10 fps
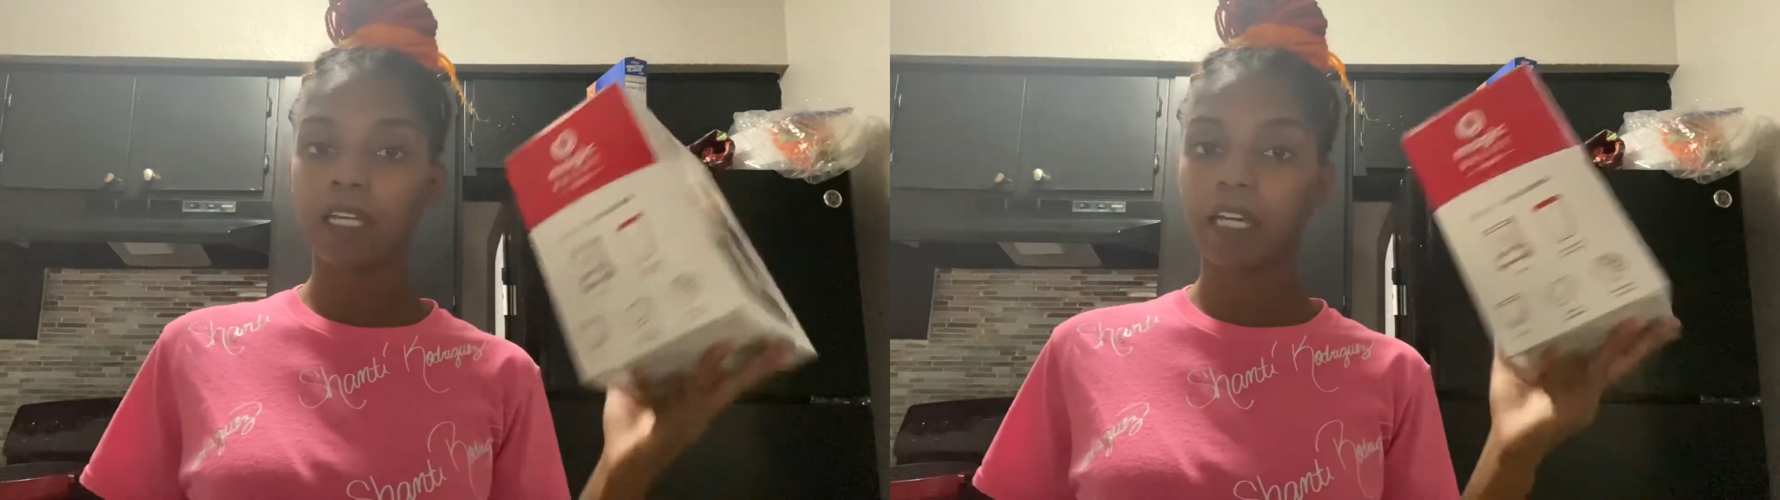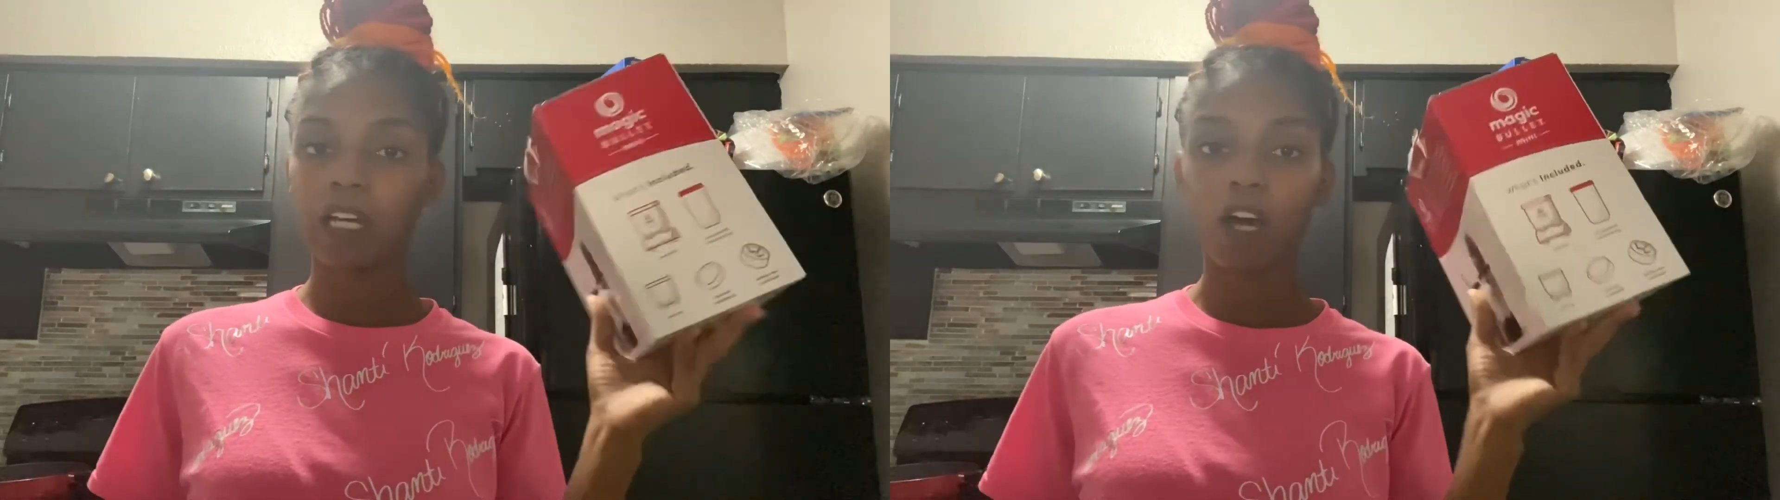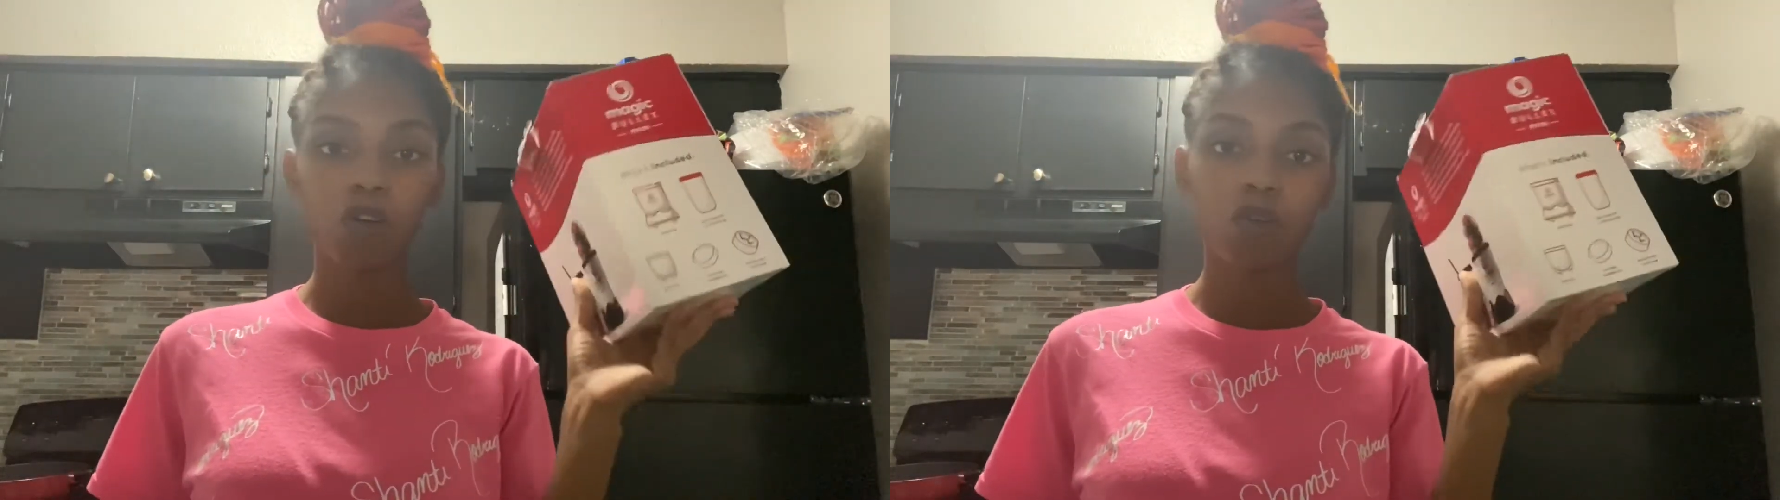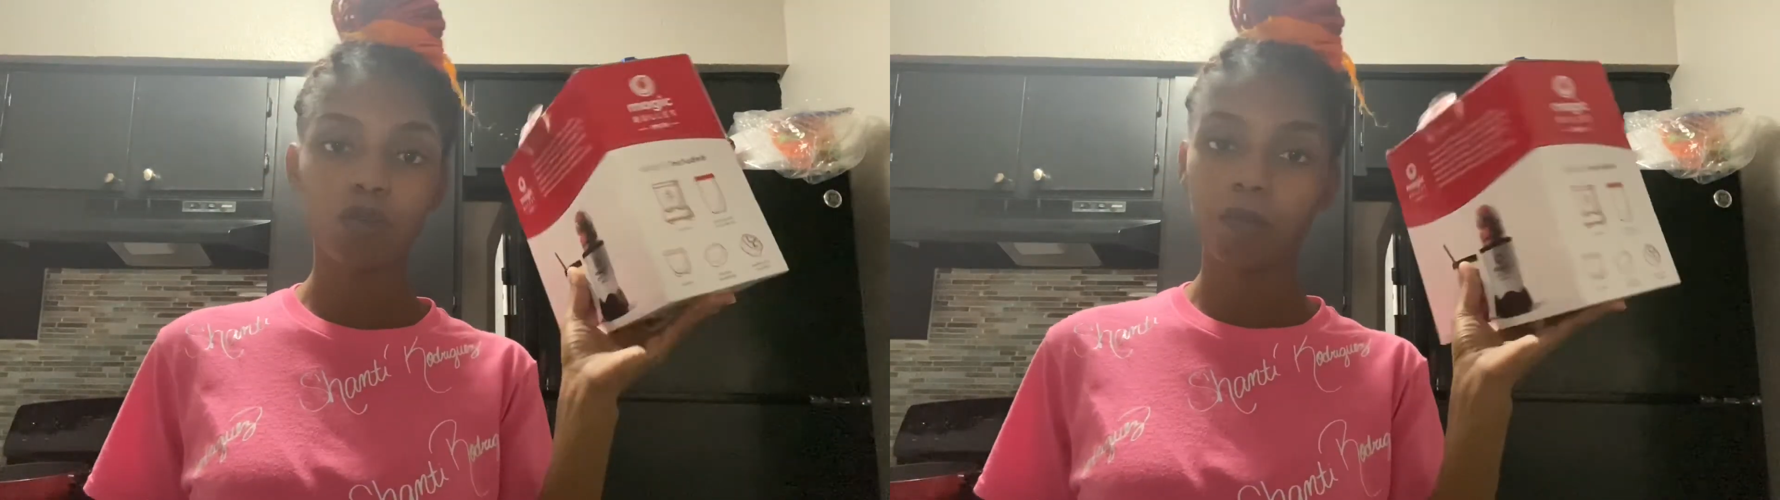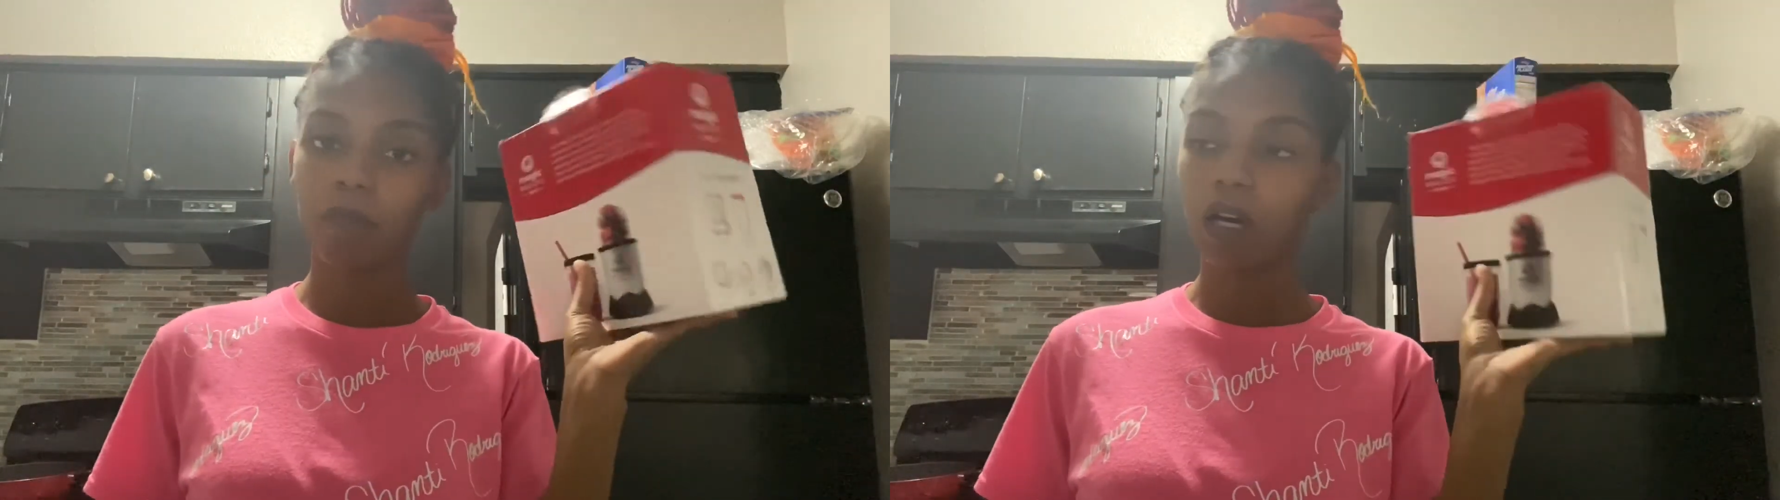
and go